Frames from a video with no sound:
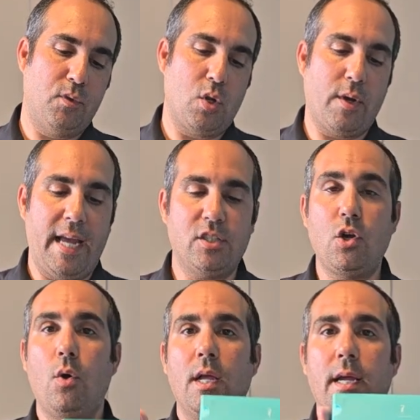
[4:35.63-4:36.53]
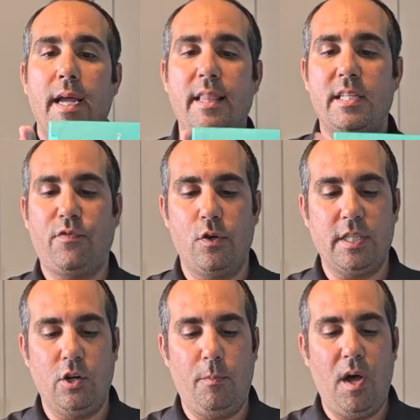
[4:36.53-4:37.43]
Okay, so in this first
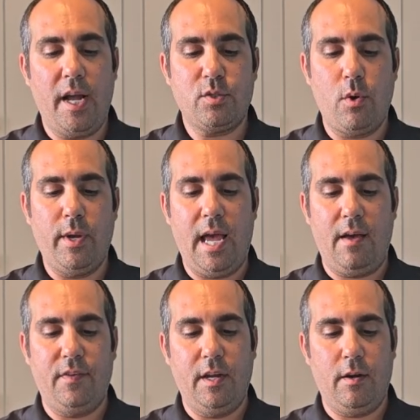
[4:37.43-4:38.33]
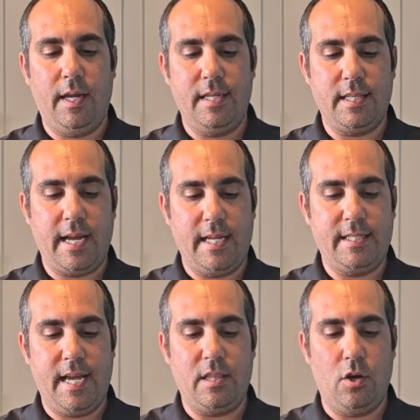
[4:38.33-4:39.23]
little box, what we have here is, like I
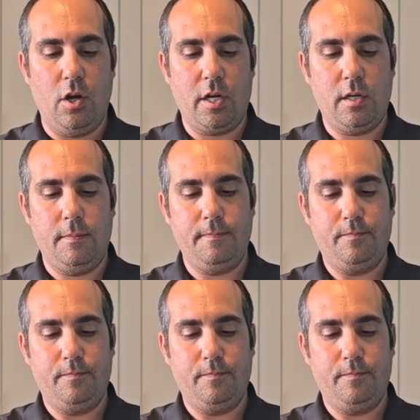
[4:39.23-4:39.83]
said, the hook.